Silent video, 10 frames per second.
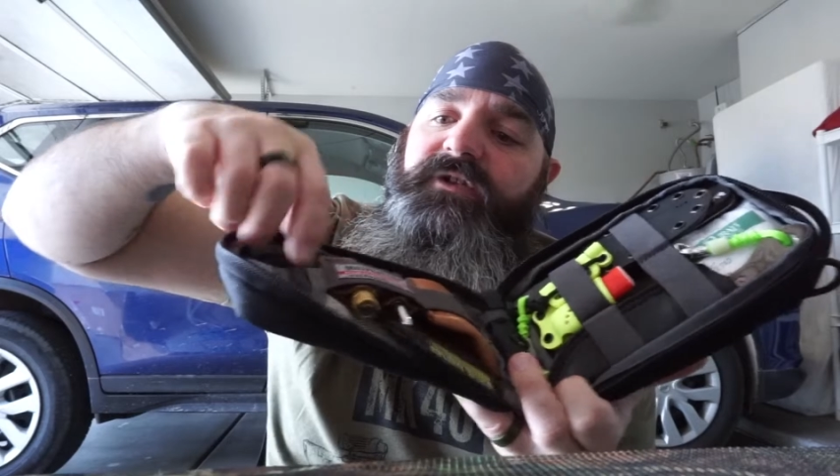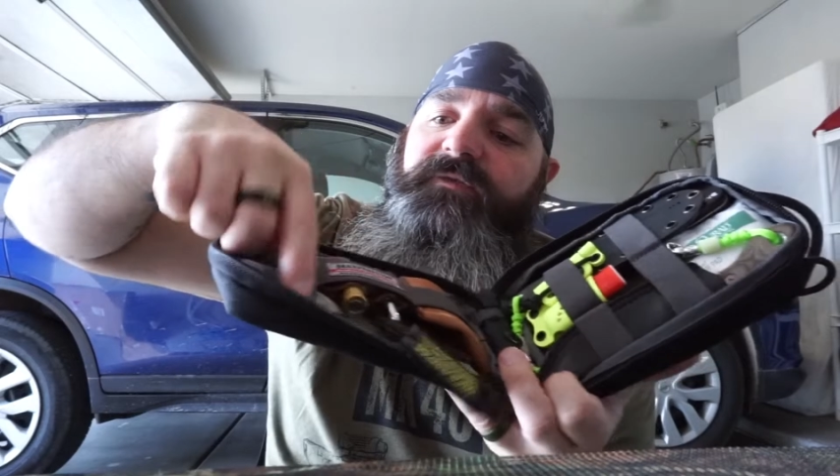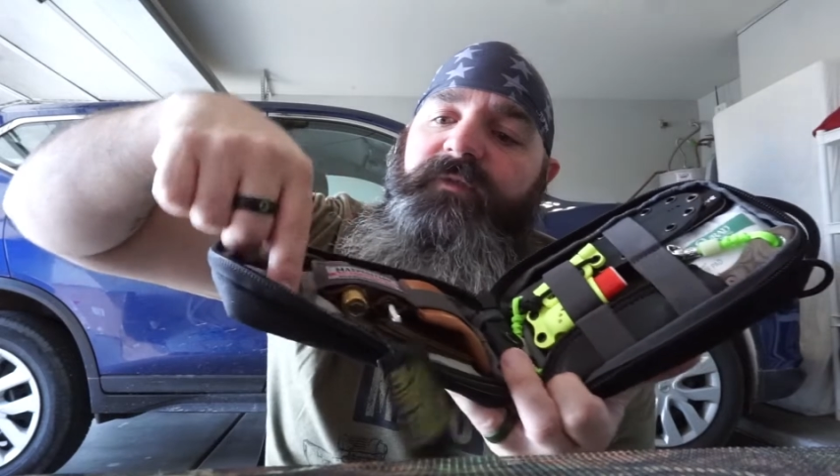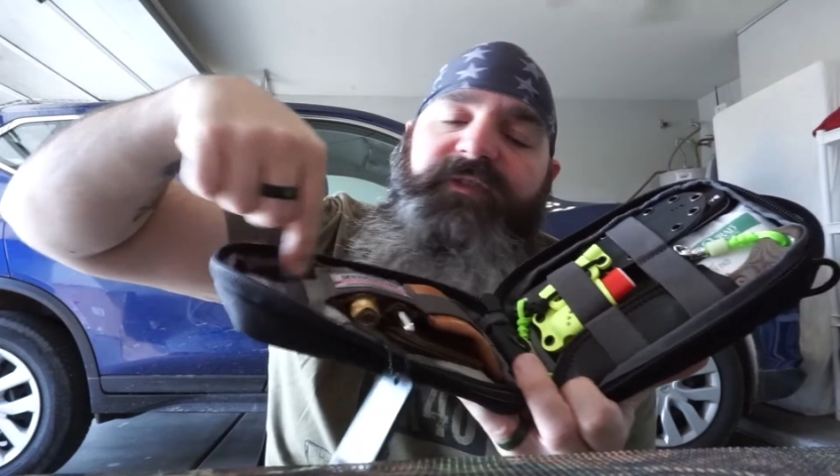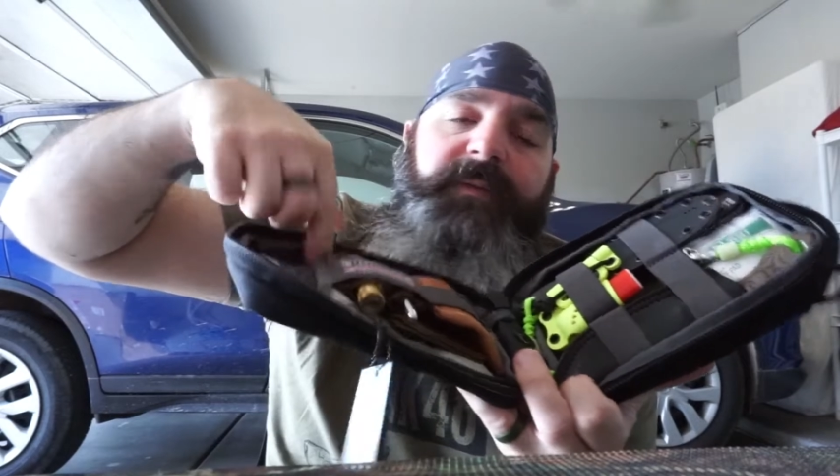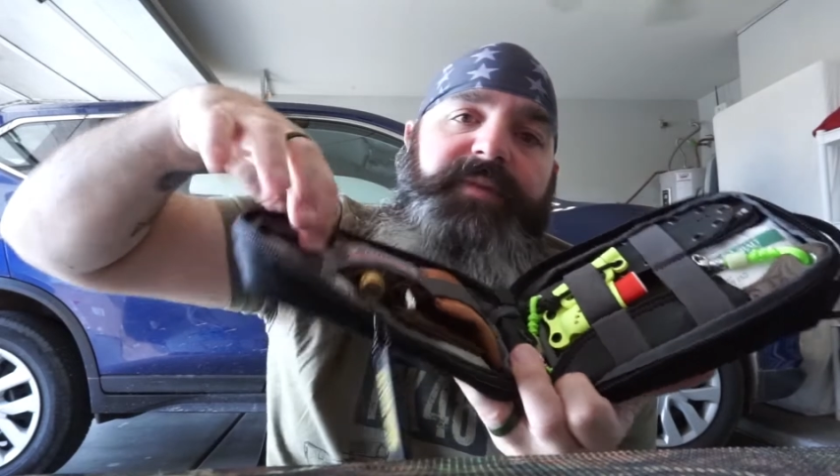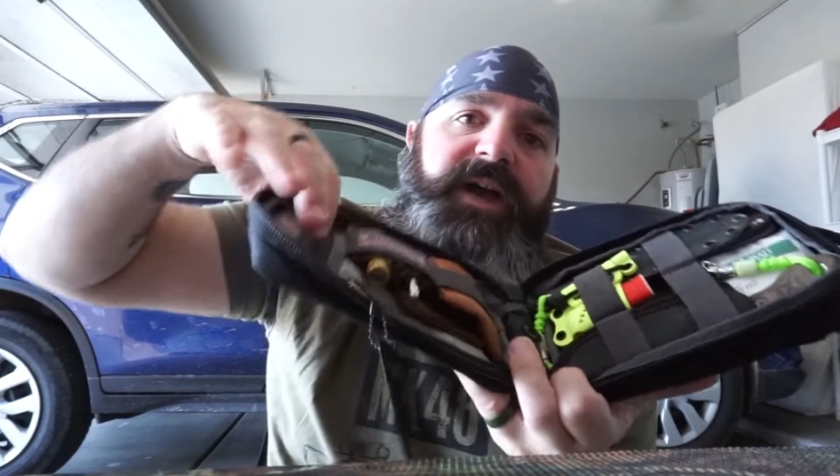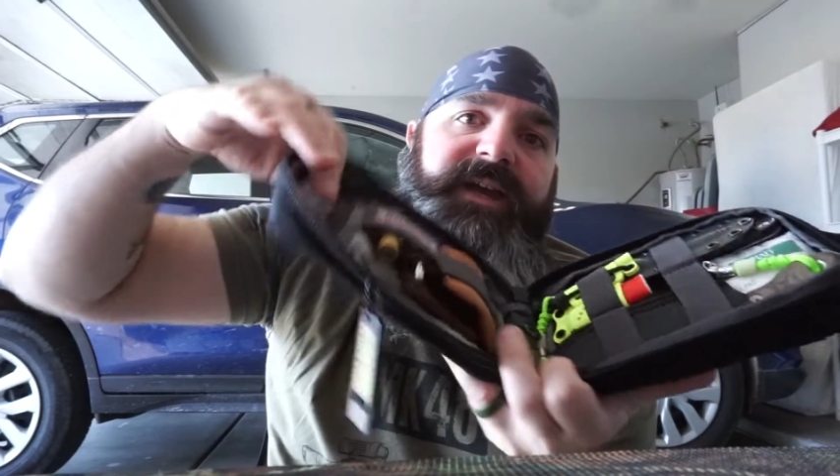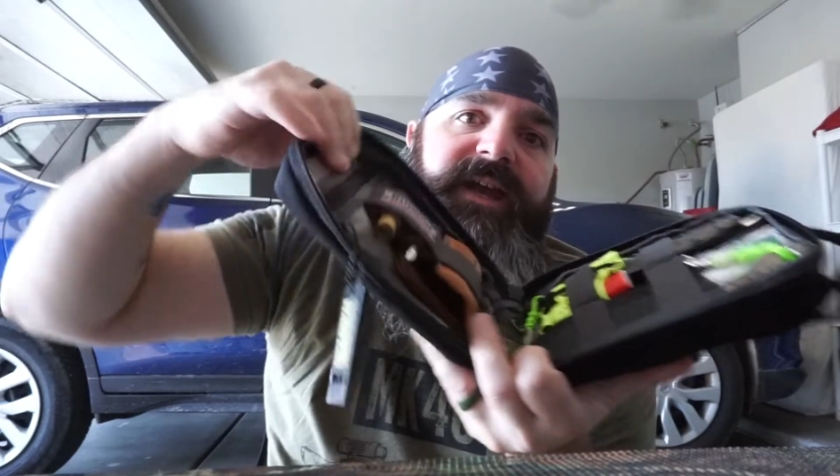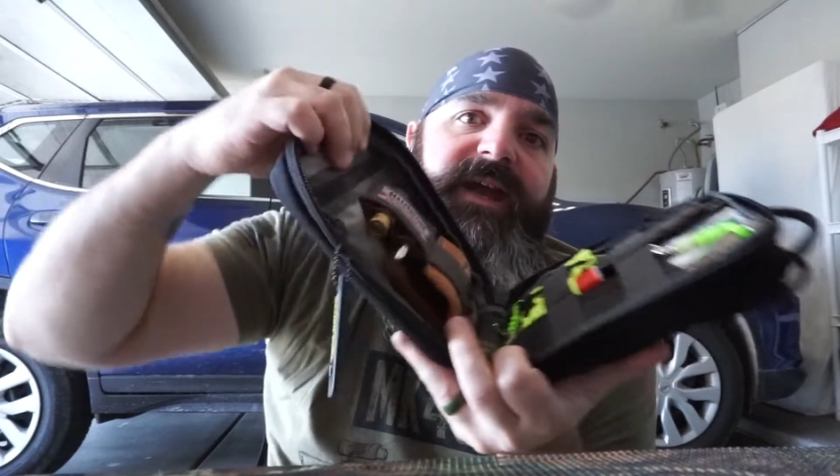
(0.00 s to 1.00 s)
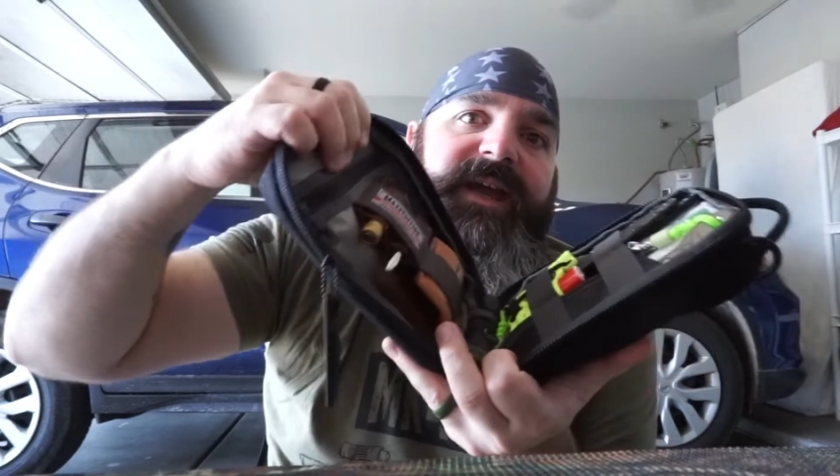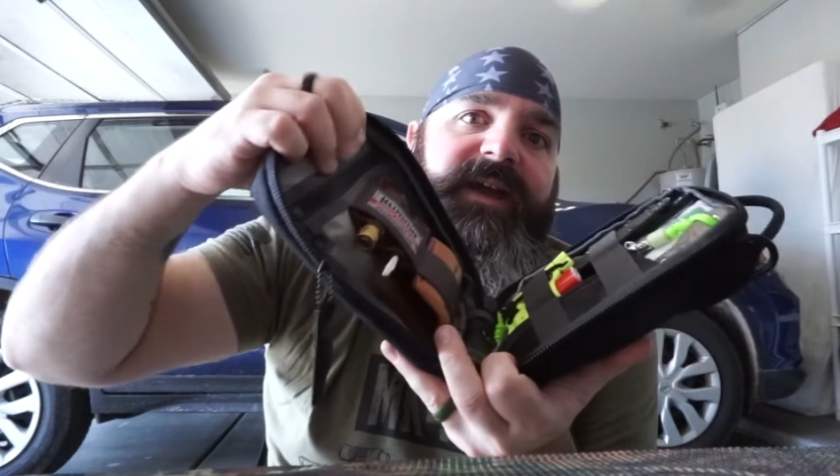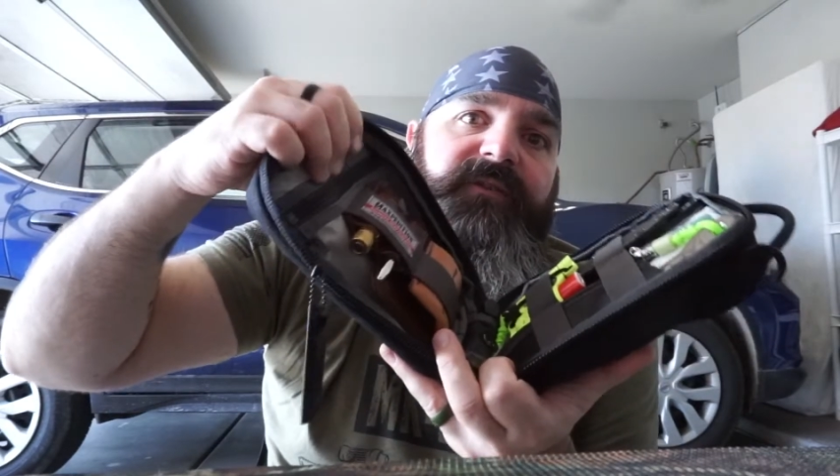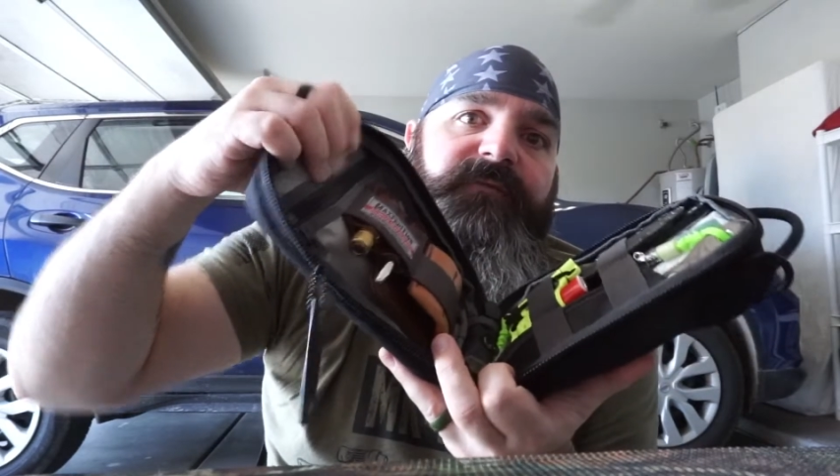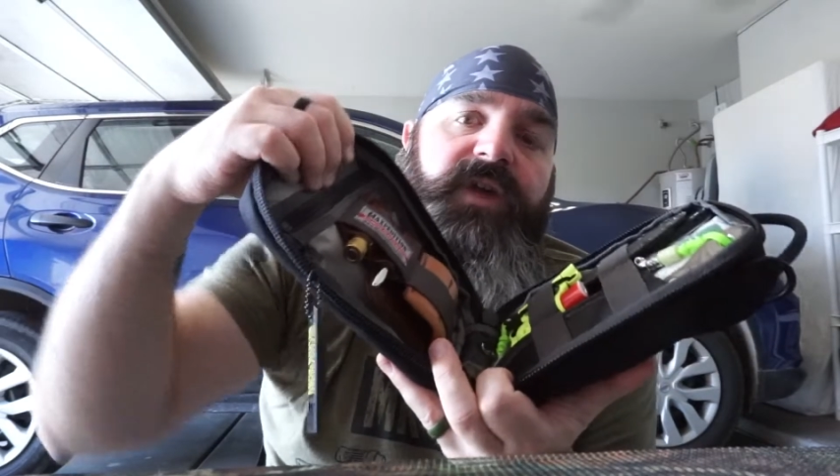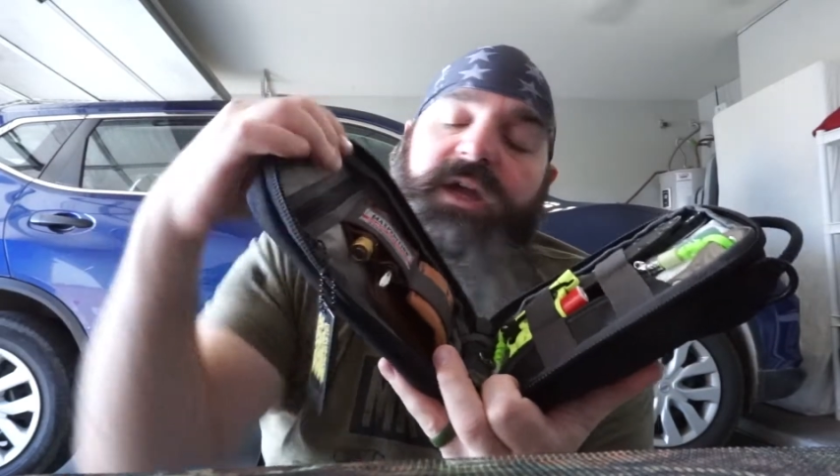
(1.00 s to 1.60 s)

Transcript: zip pocket, I have